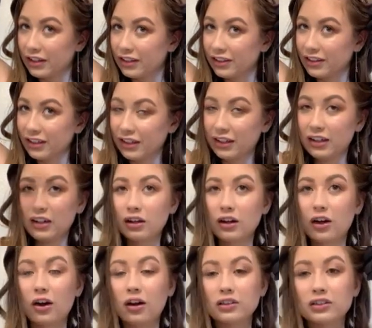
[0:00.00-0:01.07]

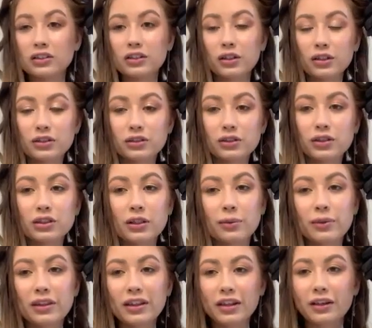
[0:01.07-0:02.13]
concerts or something, or
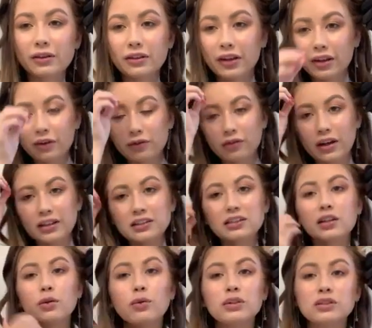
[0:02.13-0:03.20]
like events like once a
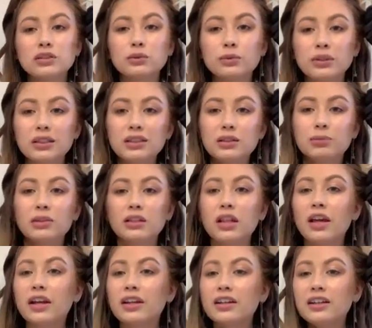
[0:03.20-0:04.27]
week. But like
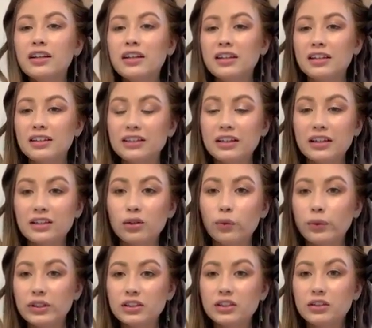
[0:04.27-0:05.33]
in like the winter, I
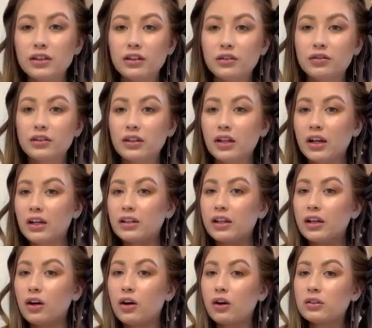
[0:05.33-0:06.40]
feel like I like
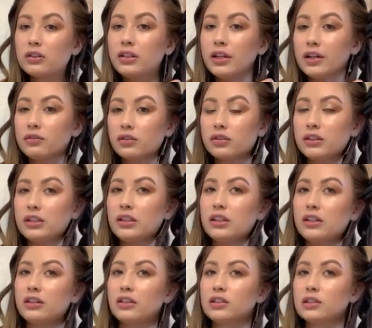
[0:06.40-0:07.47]
hardly ever did anything to my
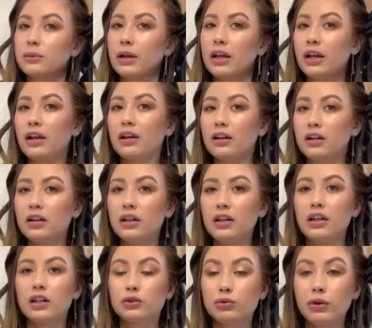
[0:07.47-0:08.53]
hair. When I
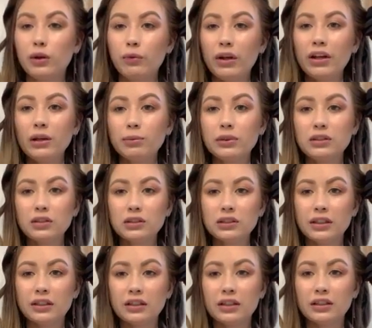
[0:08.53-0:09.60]
wake up, it looks like this,
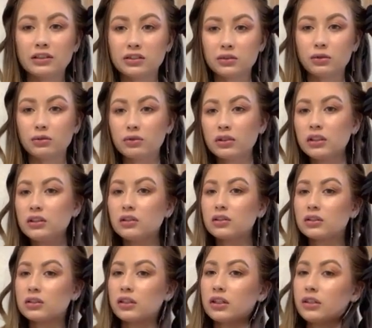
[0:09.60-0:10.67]
so it really looks like
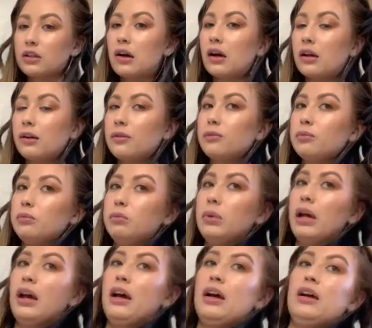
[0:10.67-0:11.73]
not
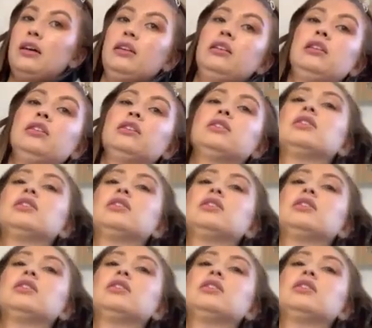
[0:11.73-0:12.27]
bad. So,